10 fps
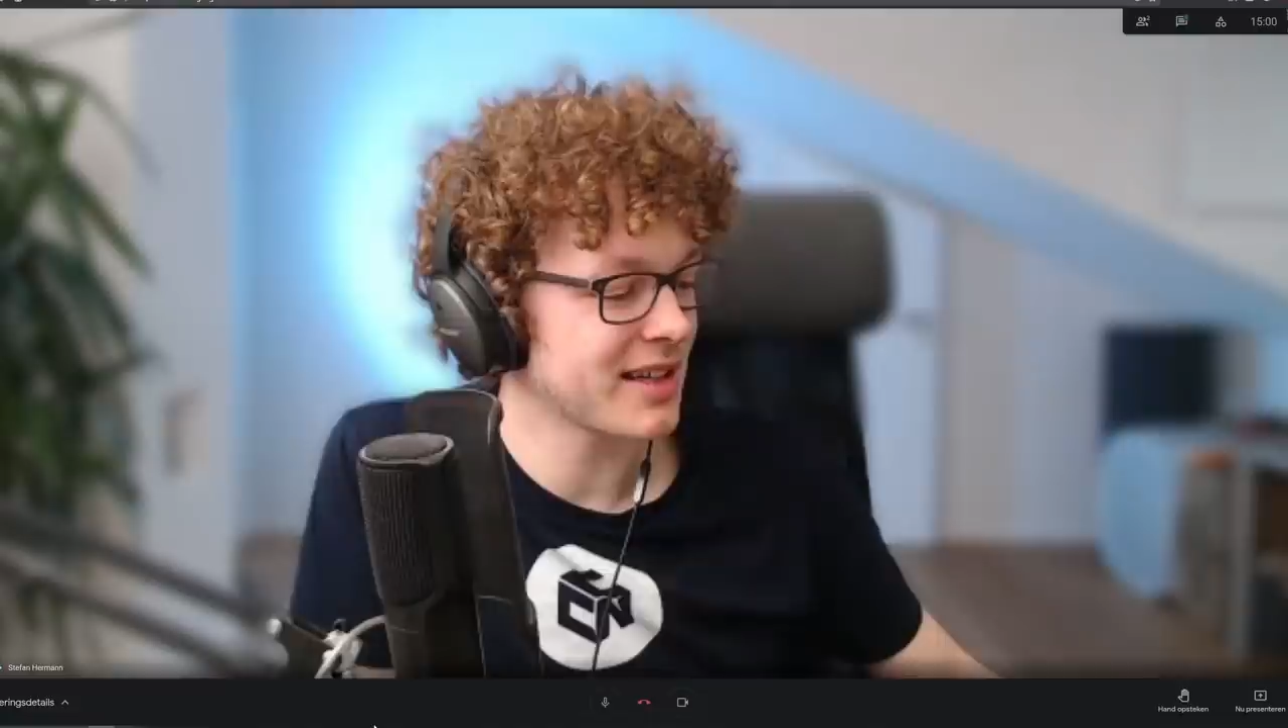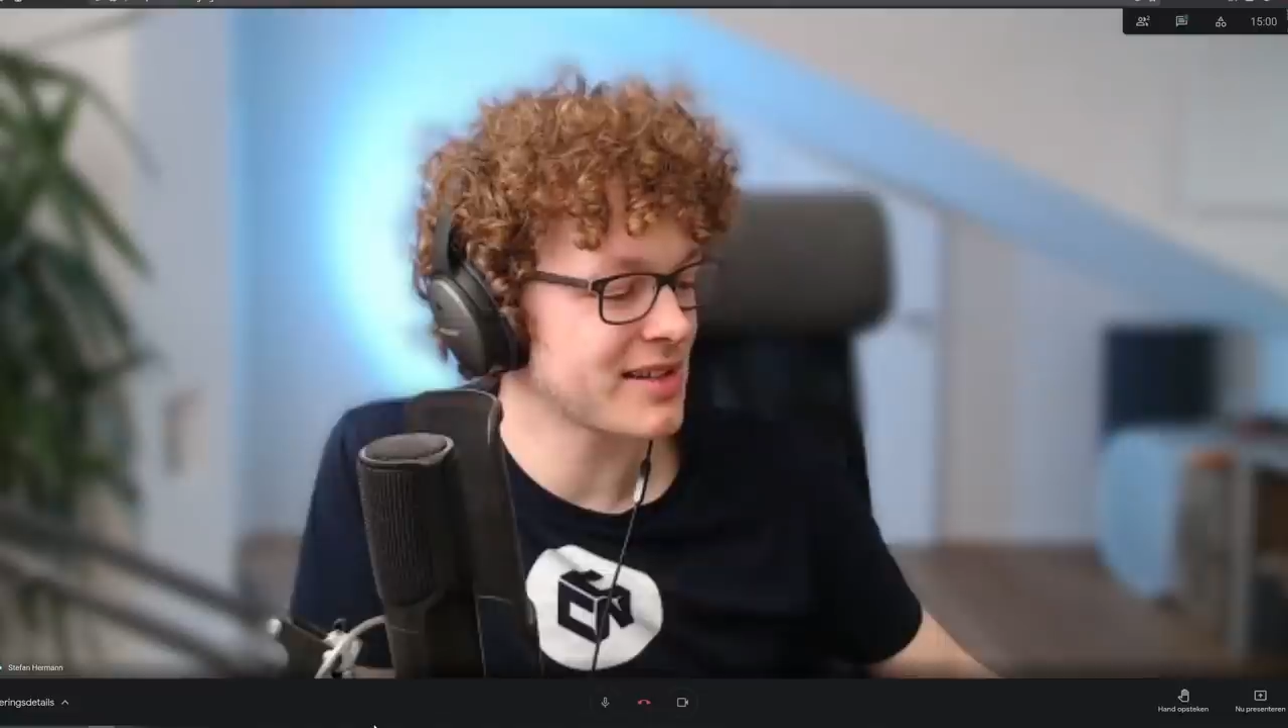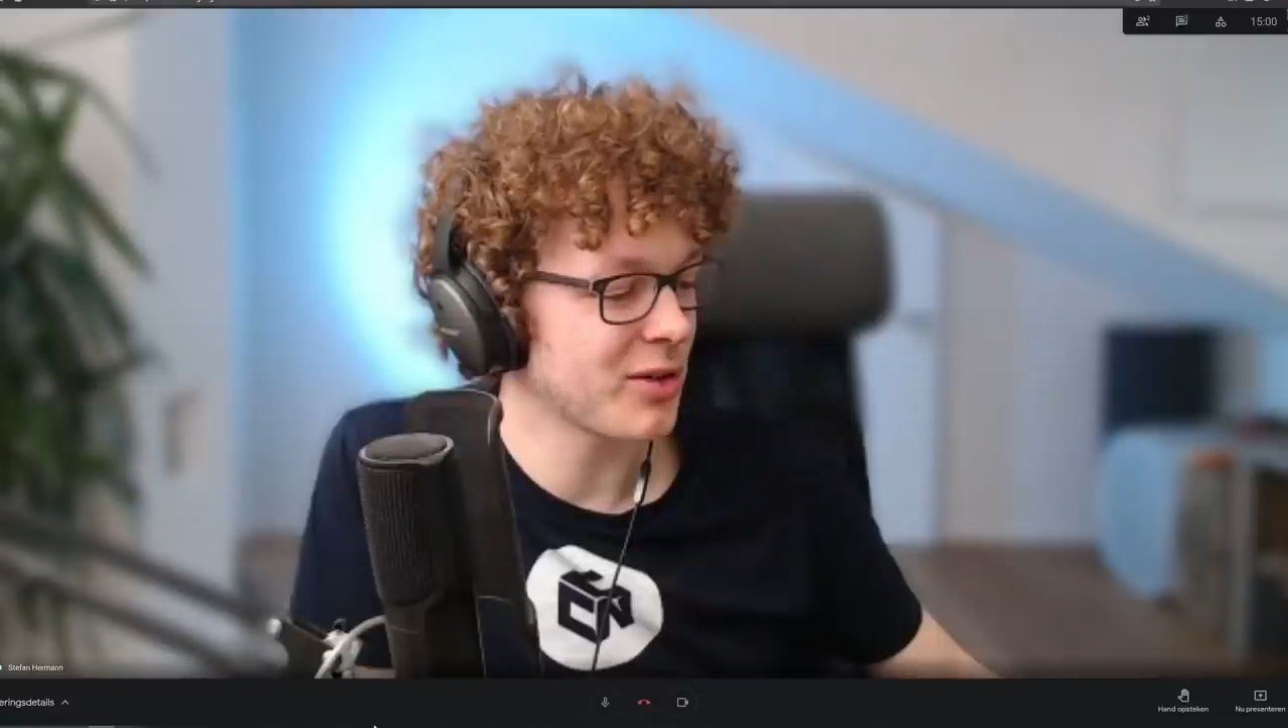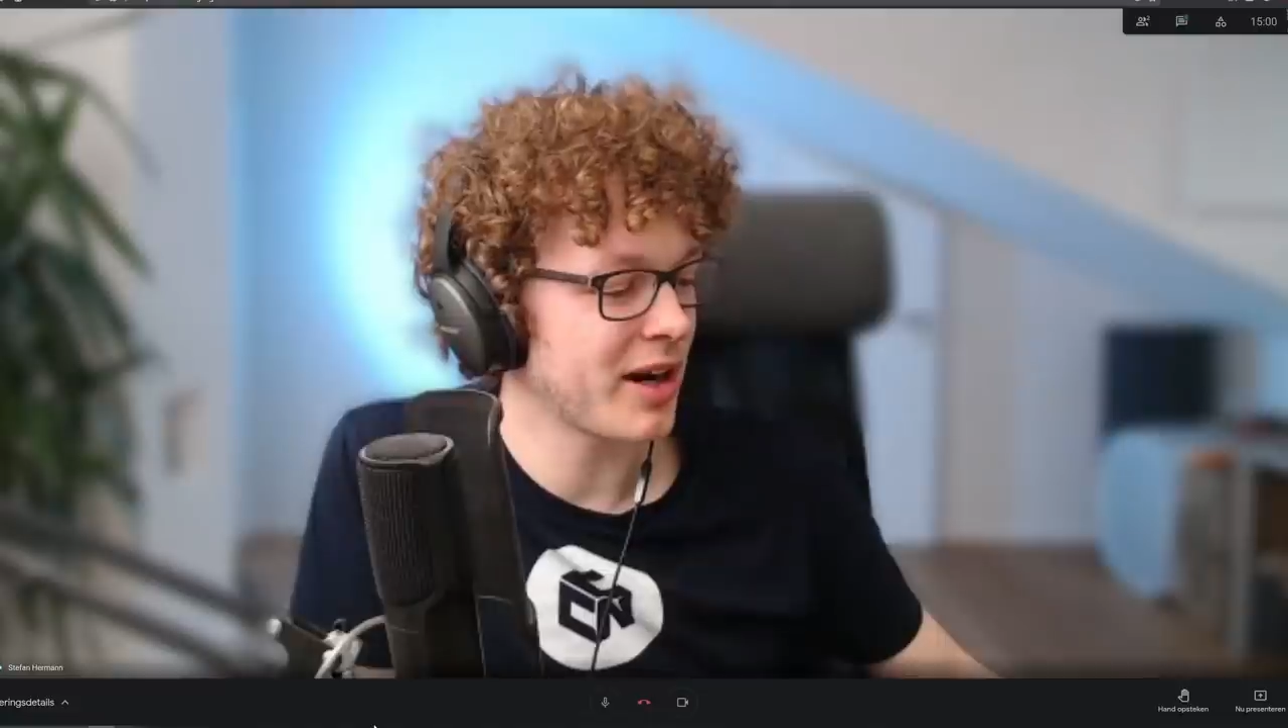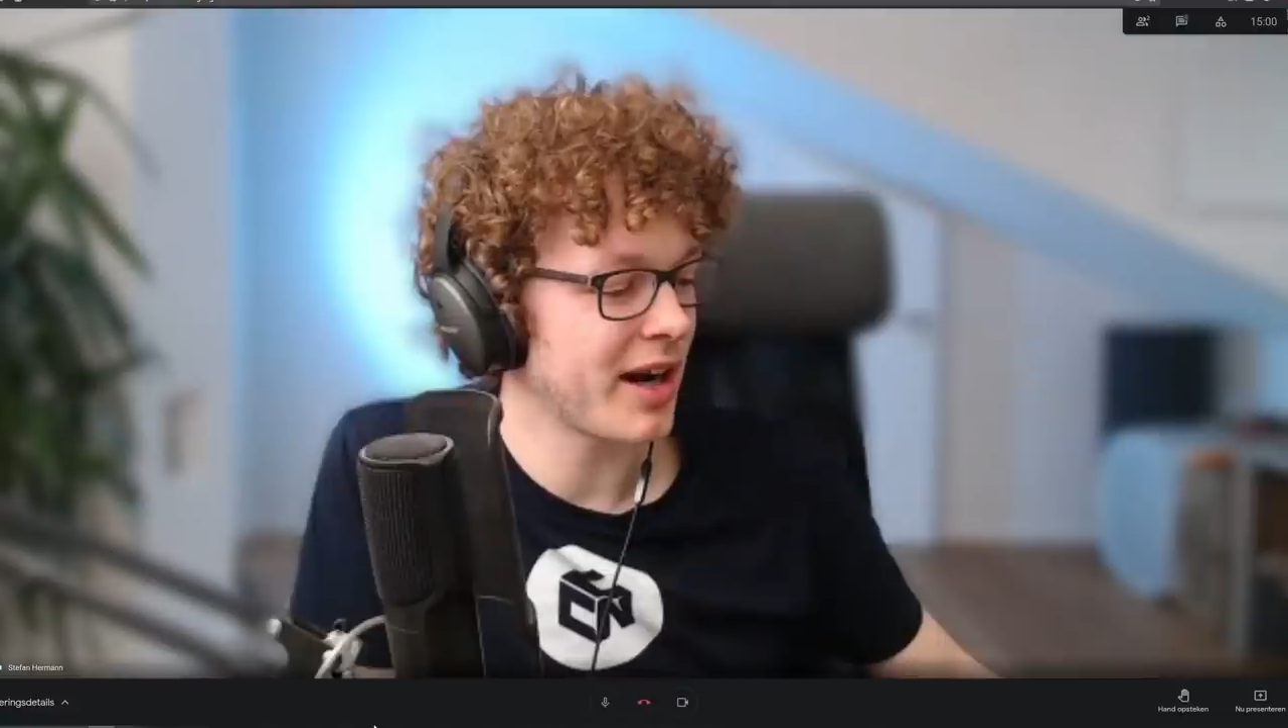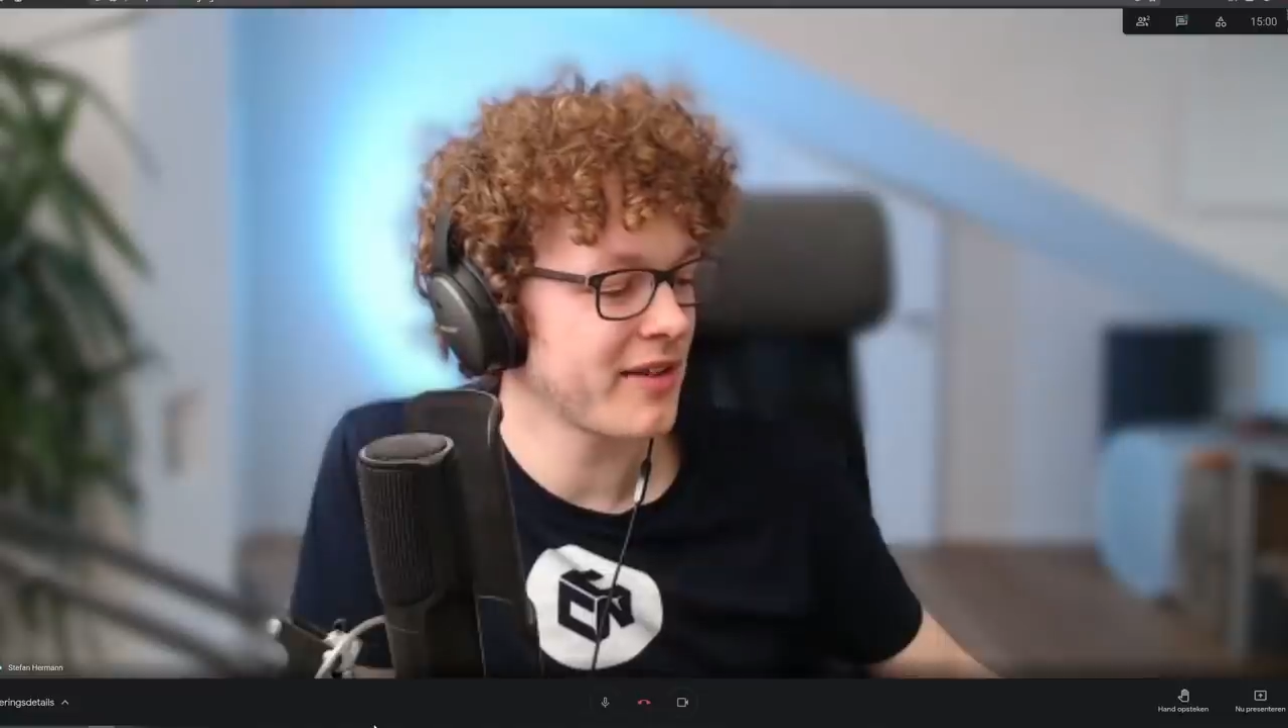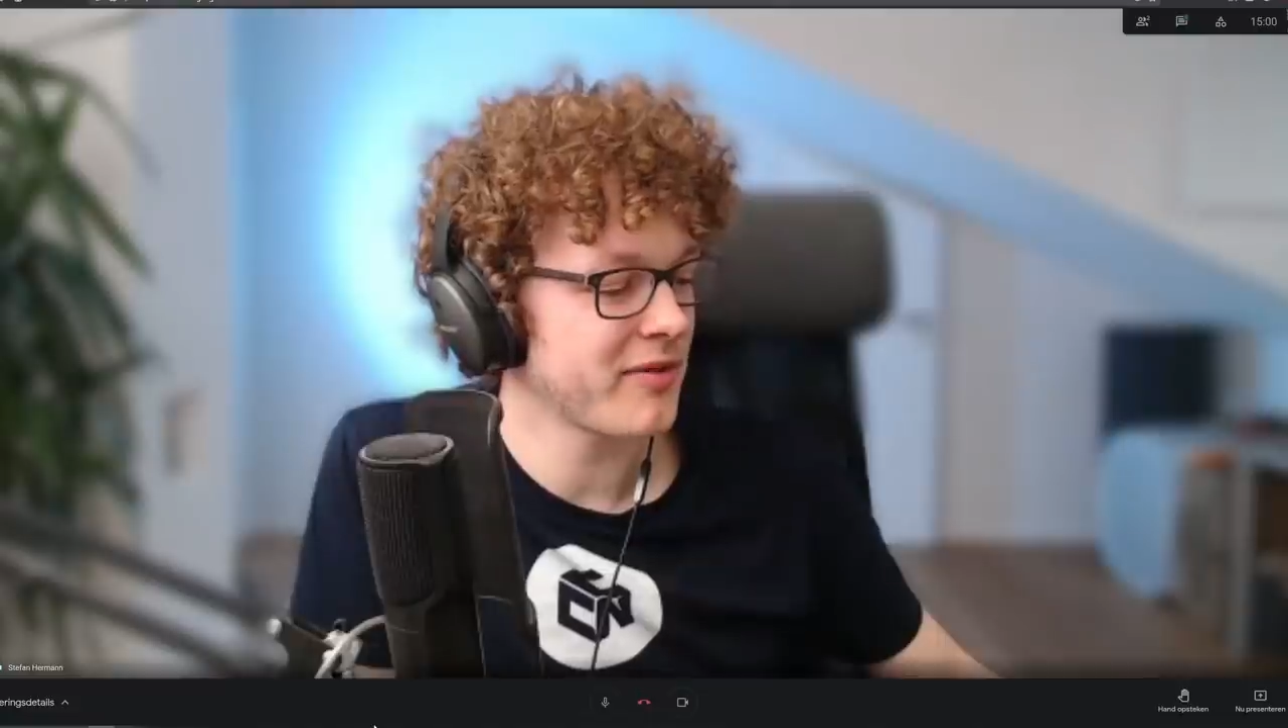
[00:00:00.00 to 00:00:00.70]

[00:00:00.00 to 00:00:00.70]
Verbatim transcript: So I've